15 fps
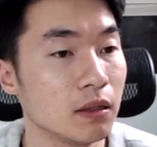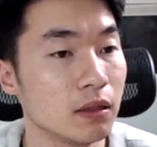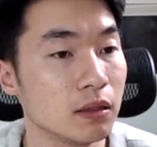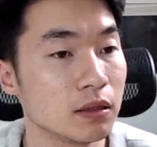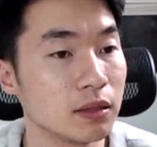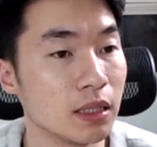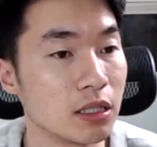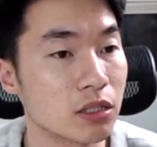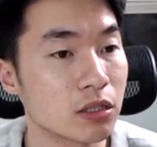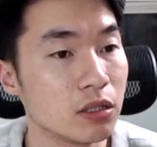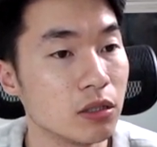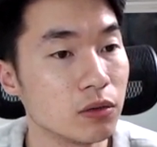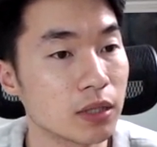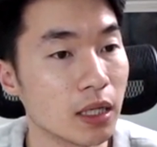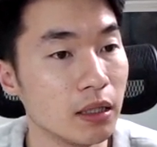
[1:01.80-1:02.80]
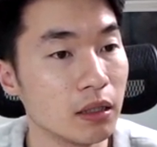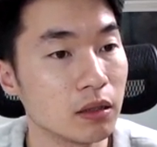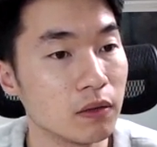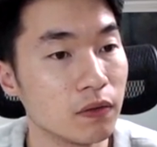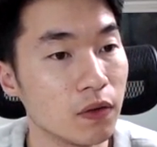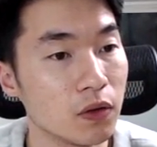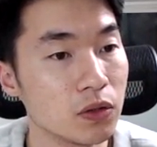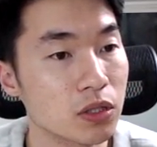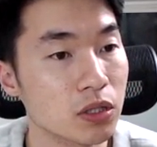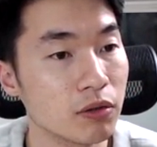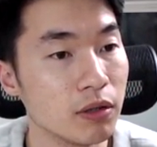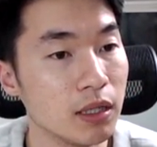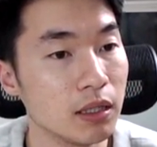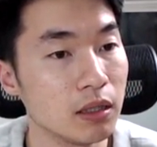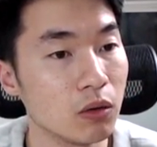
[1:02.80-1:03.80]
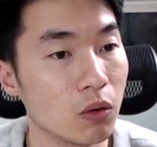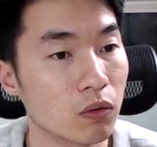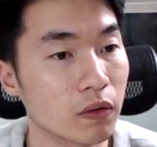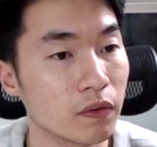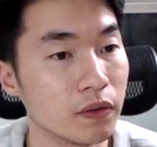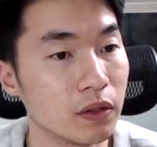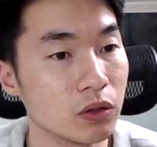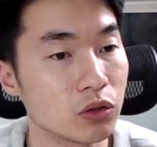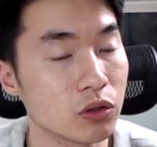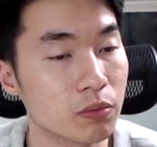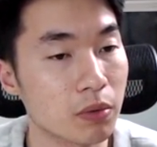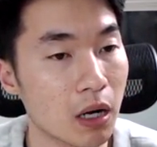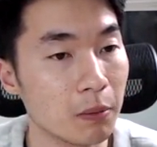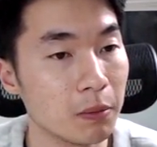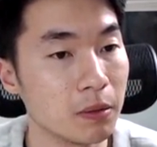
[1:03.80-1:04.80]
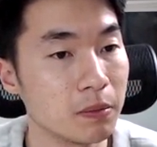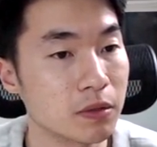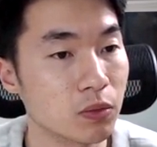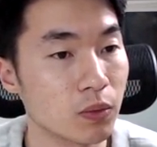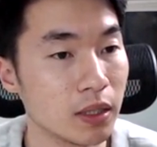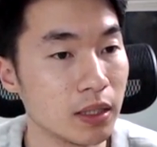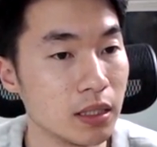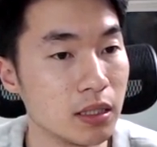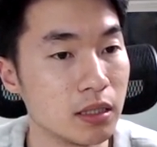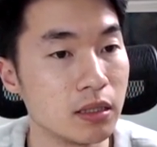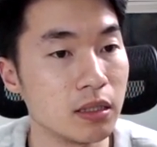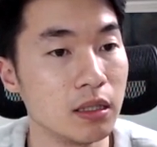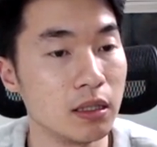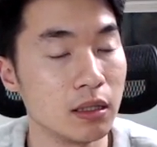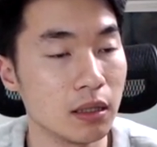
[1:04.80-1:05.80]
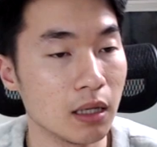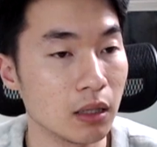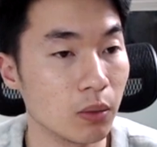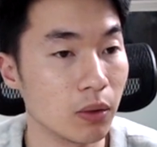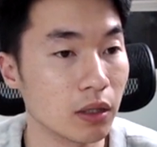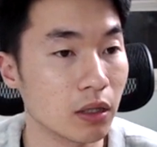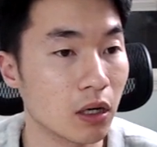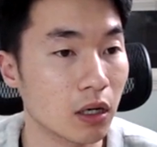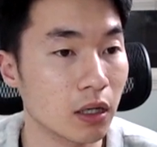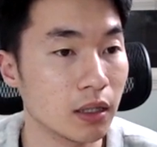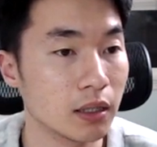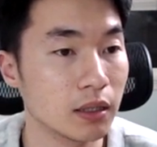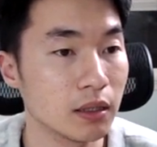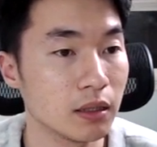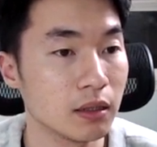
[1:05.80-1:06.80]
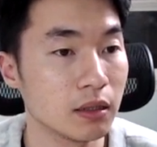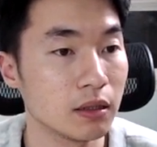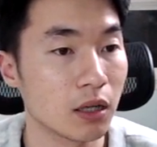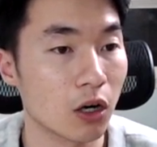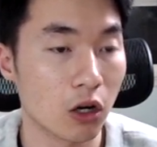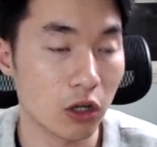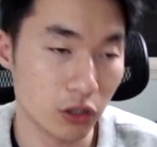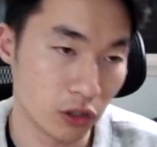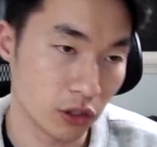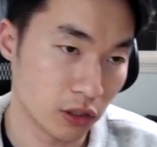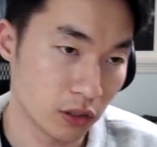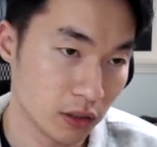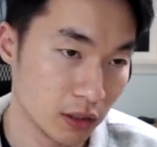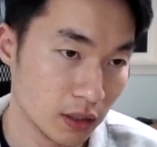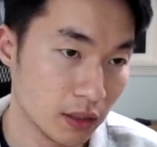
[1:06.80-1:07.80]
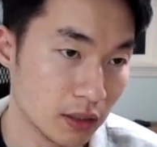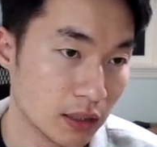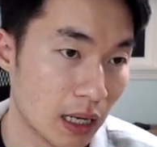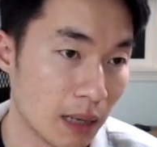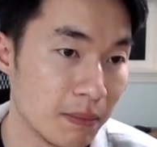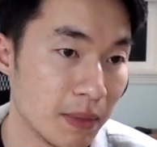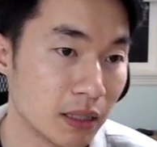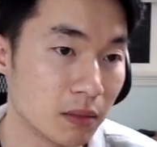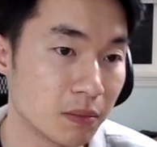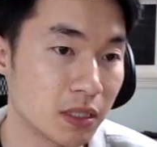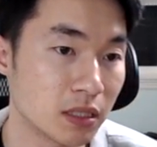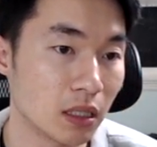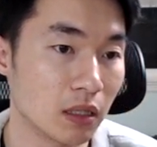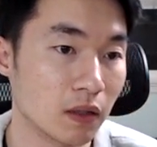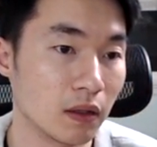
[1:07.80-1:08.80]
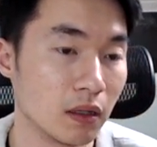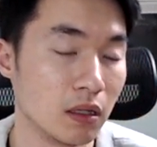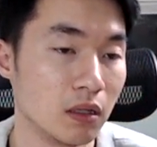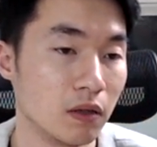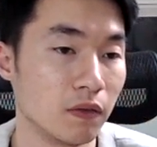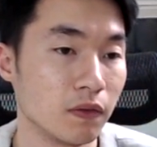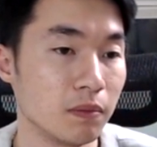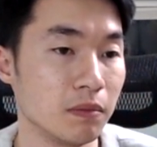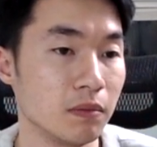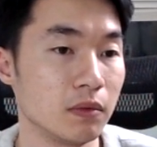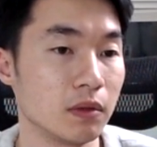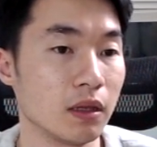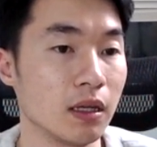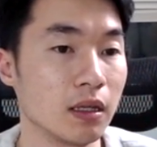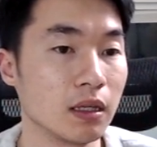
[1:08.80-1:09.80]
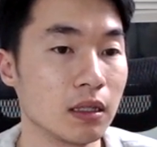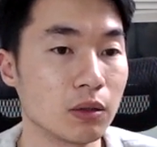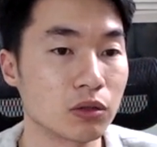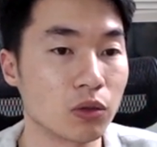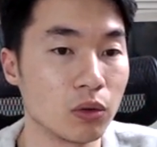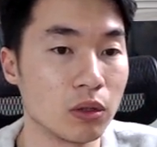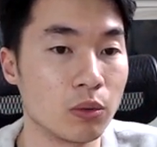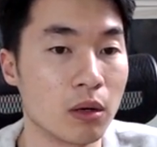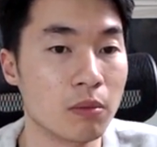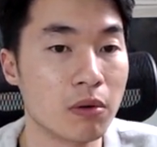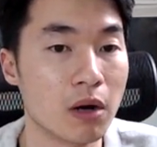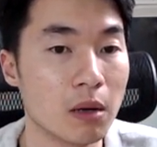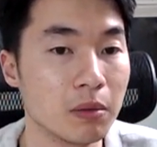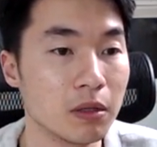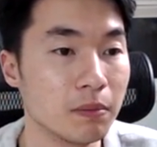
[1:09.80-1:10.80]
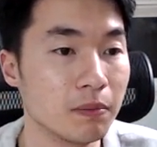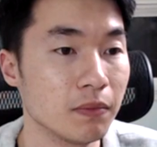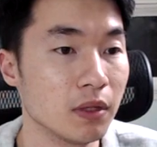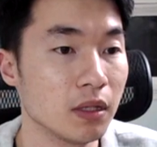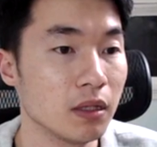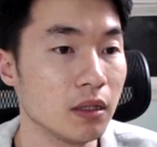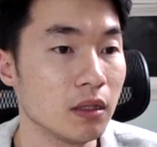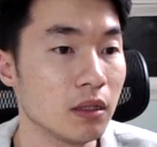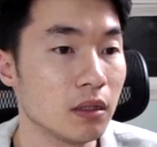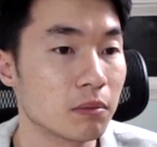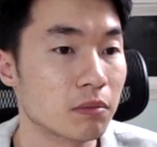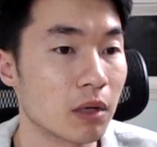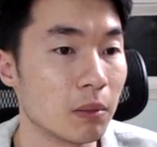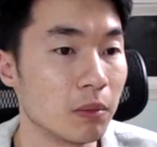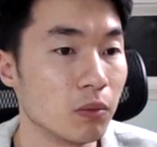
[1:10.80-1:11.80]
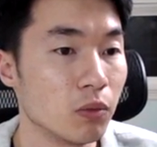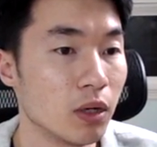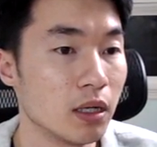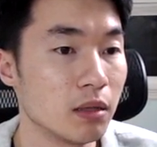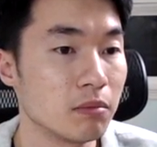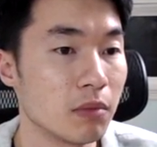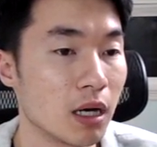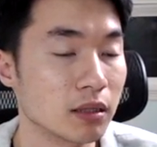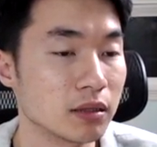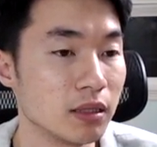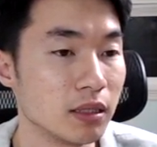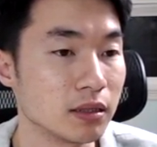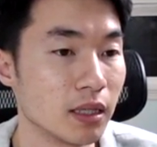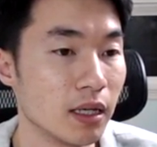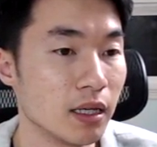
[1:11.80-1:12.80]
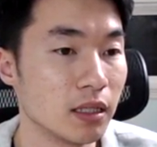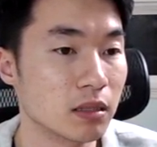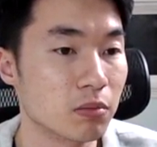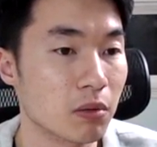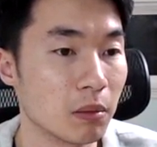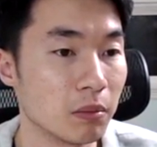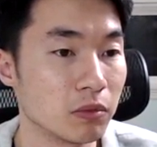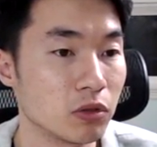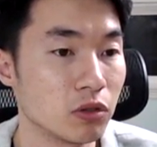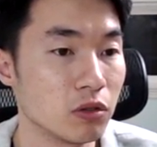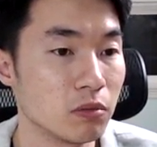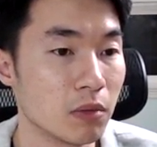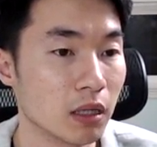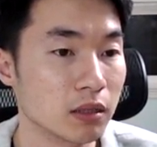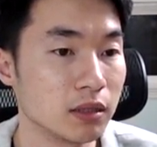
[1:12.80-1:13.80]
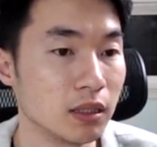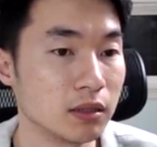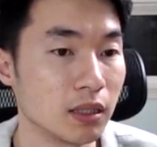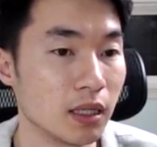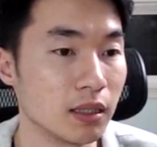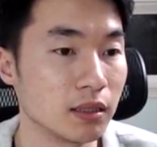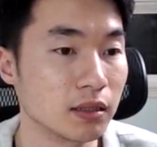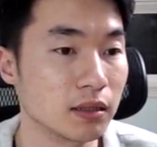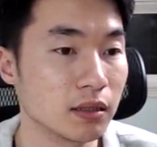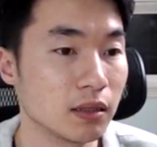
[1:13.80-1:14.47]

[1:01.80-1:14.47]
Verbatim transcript: Stage 2, technical phone screen, overview, 2 problems, 1 easy, the other 1 harder. I made the mistake of thinking there was only 1 problem. Problem 1, MoxieSS, problem 2, MoxieSS.